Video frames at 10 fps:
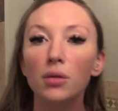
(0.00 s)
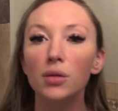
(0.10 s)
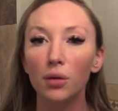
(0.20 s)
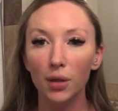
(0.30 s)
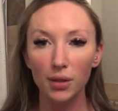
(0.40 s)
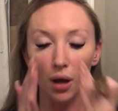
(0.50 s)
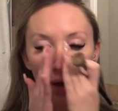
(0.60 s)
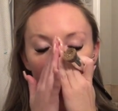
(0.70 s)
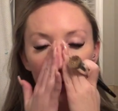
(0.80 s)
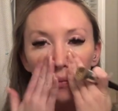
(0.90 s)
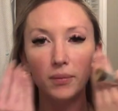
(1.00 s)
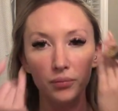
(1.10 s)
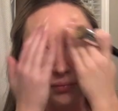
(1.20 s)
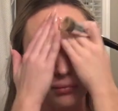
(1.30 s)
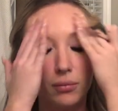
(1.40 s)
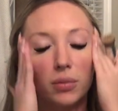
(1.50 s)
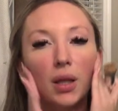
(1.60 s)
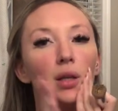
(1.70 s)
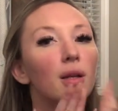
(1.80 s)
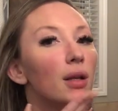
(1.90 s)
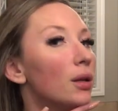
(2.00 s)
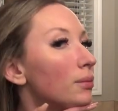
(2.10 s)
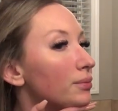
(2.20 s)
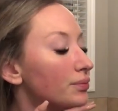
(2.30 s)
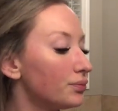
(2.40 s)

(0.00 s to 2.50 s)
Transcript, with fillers: So it's all blended in.